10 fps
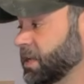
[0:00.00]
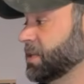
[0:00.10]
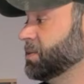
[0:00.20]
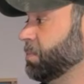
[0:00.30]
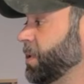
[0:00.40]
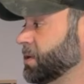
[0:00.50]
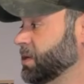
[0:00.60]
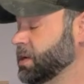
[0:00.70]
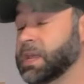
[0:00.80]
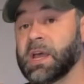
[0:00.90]
get this plugged
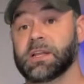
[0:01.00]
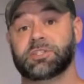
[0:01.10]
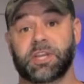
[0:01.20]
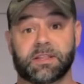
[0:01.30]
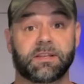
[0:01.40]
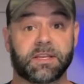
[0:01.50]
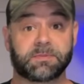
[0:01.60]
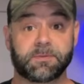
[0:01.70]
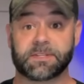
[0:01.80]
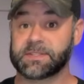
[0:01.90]
in, check the
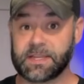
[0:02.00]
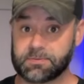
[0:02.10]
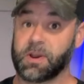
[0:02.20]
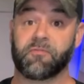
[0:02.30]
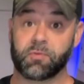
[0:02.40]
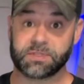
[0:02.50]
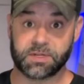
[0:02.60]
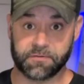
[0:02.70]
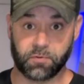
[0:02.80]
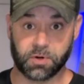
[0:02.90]
decibels, because that's what everyone's
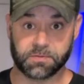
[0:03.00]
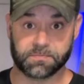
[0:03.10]
here for.